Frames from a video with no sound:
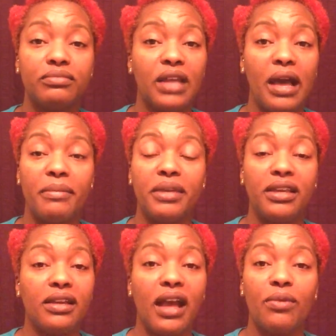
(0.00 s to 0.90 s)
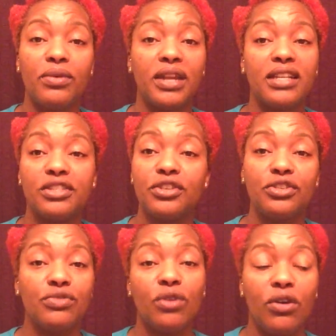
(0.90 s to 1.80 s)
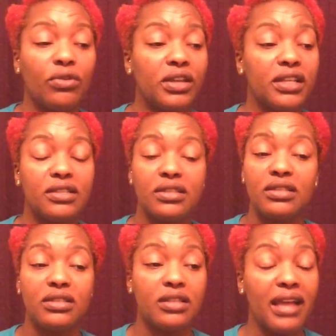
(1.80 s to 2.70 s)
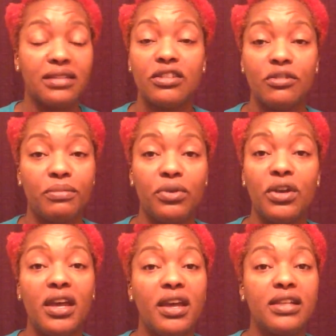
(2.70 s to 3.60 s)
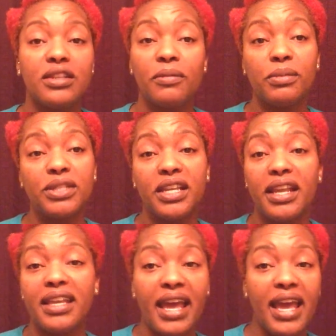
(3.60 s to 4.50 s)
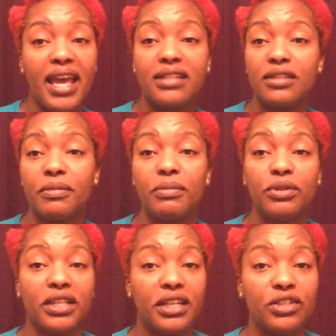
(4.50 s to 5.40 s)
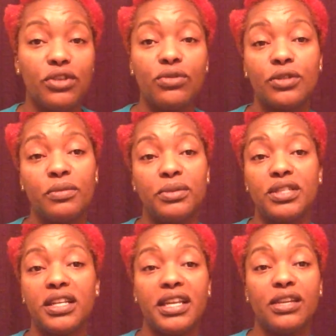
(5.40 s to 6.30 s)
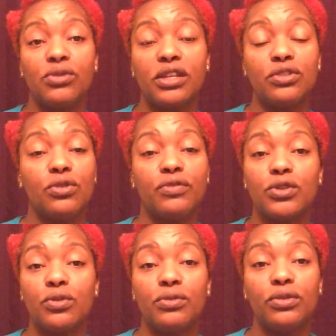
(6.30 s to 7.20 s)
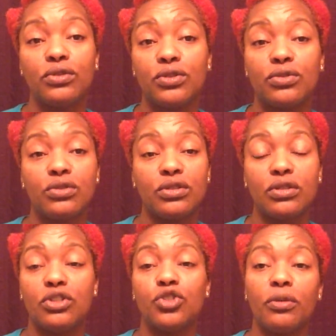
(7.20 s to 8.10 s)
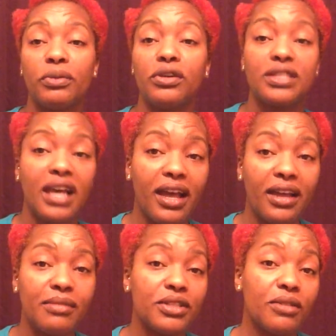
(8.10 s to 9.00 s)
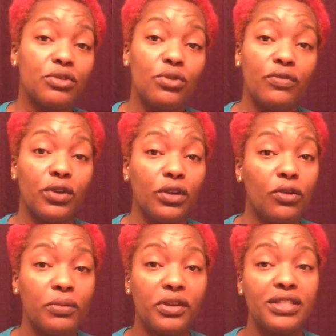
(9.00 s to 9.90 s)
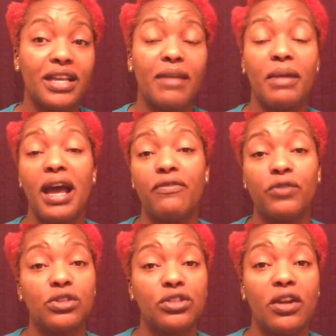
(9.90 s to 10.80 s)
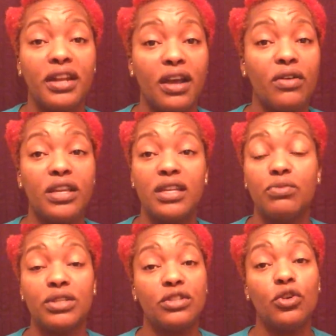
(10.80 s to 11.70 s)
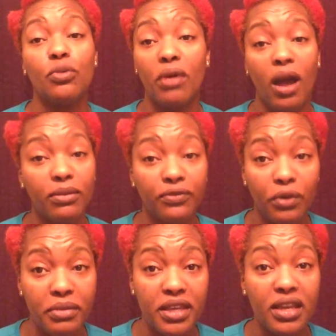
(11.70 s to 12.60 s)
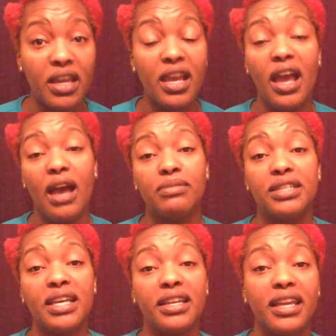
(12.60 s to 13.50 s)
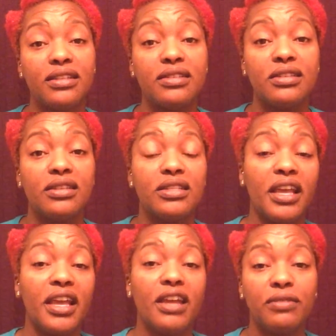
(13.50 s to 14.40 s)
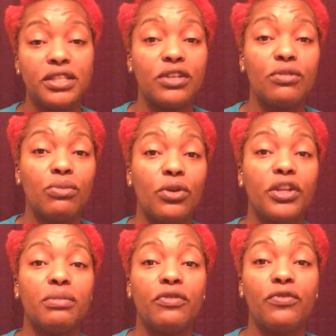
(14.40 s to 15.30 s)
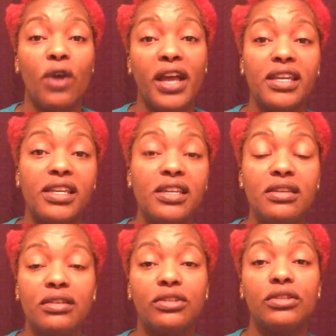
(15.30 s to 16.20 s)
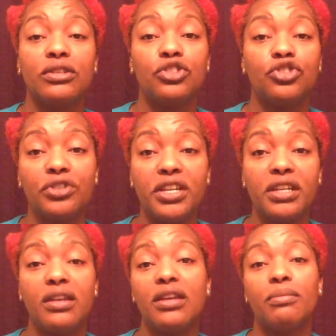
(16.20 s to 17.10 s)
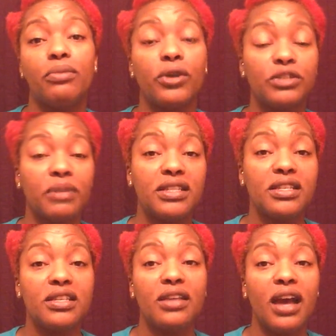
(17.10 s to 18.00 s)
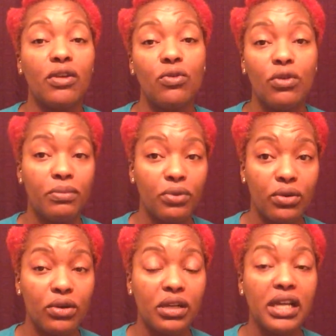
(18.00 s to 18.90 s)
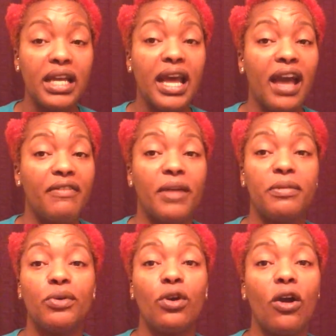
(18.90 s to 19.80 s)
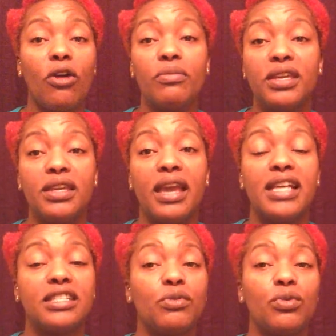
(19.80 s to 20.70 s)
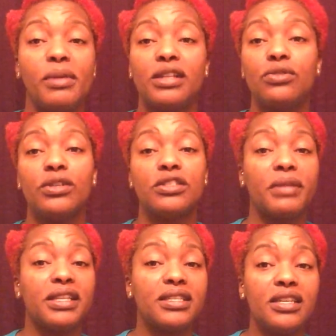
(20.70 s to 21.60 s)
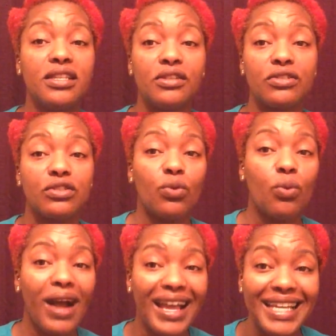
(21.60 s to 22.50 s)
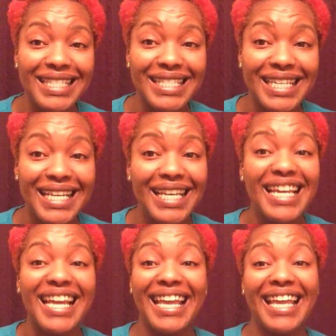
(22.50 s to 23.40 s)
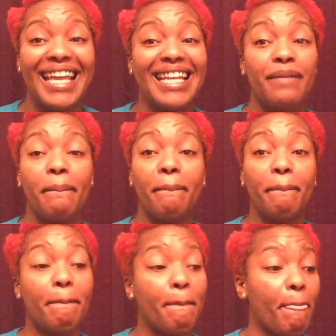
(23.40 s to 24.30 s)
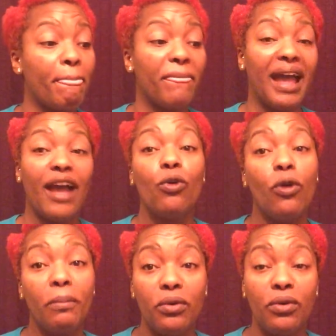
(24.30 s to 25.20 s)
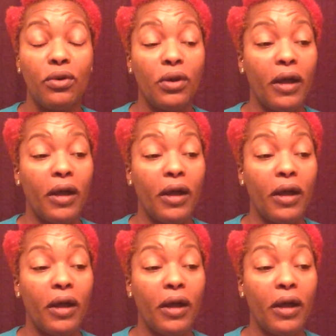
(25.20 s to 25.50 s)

I mean, I would not steer you wrong. It's that simple. Some people say they gag. Some people say they don't. Some people say they only can do it for a short period of time. Some do it for a long period of time. I first started out, it was no problem for me. I'm dedicated to this every single morning. Before I eat, drink, brush my teeth, I oil pull. I've had people call me, ask me what am I doing to my teeth. They're so white. And I oil pull.